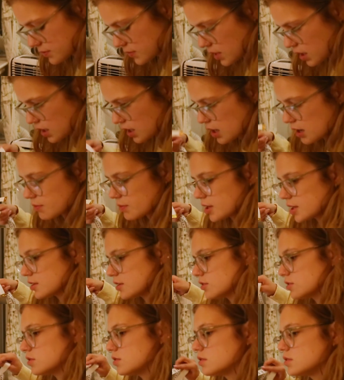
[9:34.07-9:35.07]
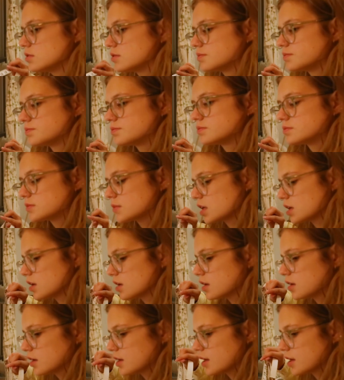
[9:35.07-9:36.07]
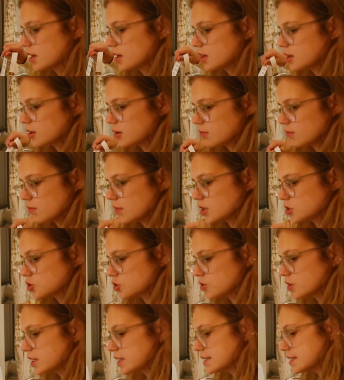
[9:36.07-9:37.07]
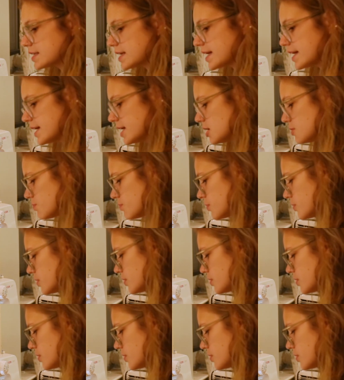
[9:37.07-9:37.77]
And I have my little measuring tape.